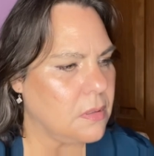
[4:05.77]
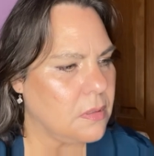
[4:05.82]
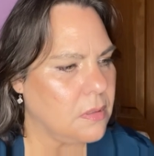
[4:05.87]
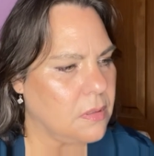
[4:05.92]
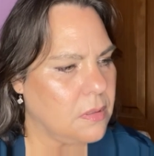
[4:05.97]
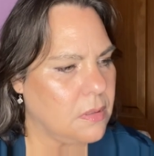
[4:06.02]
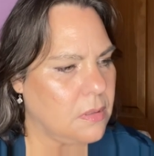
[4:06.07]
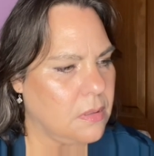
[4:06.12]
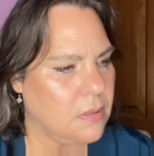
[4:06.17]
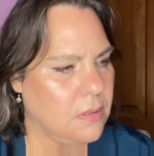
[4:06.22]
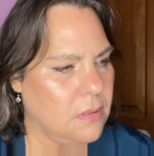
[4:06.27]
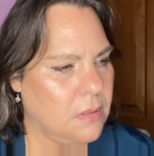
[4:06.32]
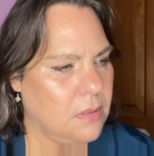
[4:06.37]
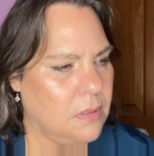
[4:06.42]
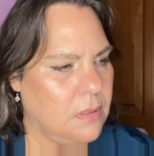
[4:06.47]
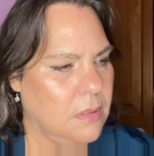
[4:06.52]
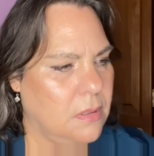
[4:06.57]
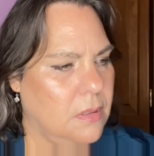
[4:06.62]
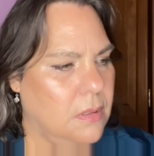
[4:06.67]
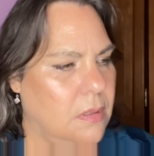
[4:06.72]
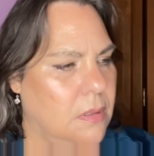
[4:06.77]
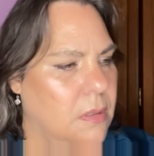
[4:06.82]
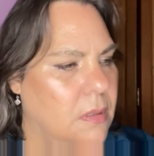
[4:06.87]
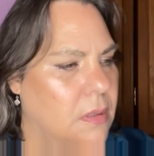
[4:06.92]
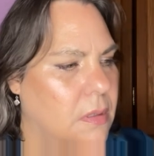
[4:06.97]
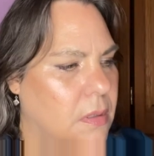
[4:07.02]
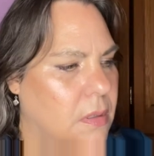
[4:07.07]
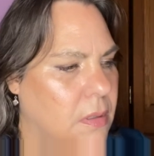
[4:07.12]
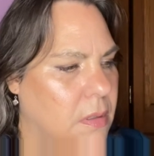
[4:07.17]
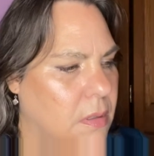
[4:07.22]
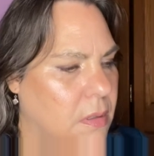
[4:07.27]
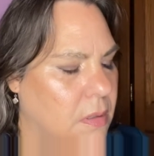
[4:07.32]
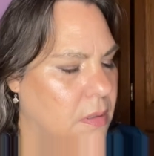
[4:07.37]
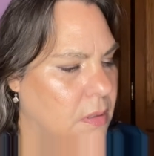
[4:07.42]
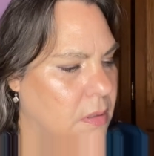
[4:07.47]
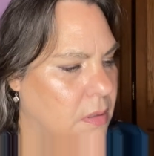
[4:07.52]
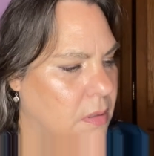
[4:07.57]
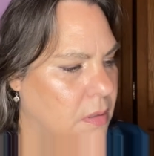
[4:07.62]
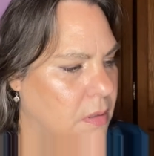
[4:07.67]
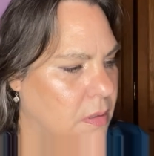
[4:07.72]

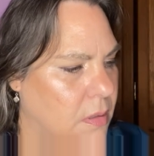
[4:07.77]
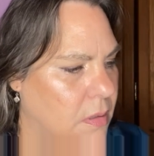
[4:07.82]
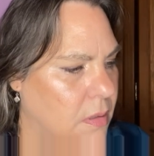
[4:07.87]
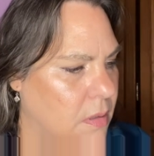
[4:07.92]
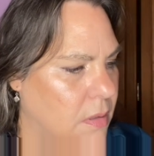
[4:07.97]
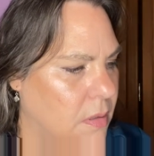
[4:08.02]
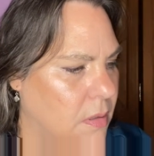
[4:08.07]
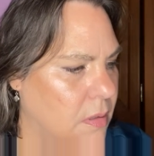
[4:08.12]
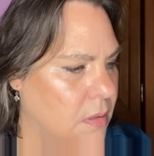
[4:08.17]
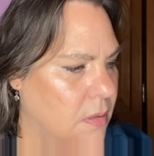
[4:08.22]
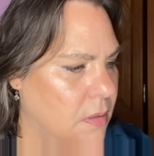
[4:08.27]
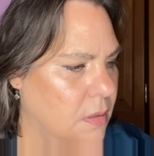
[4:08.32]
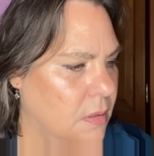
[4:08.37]
(no one is talking)